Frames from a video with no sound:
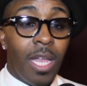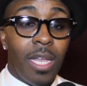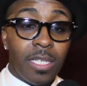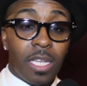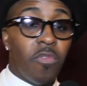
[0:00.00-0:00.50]

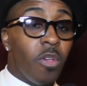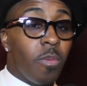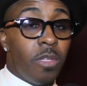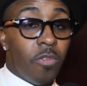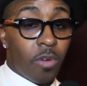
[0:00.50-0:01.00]
Let's give
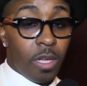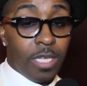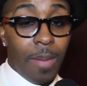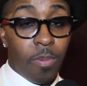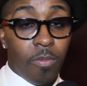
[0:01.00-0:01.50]
you a
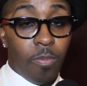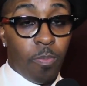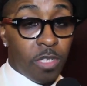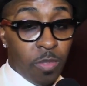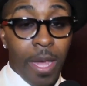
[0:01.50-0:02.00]
type of
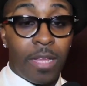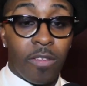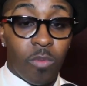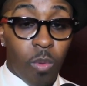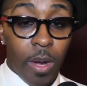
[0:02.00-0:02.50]

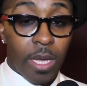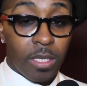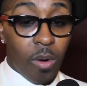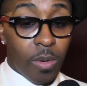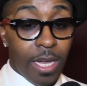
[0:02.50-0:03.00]
perspective of the way it's
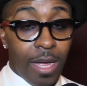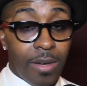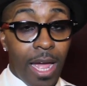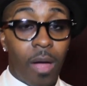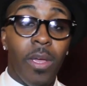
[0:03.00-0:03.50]
going
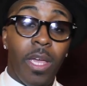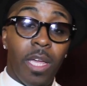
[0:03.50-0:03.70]
down now.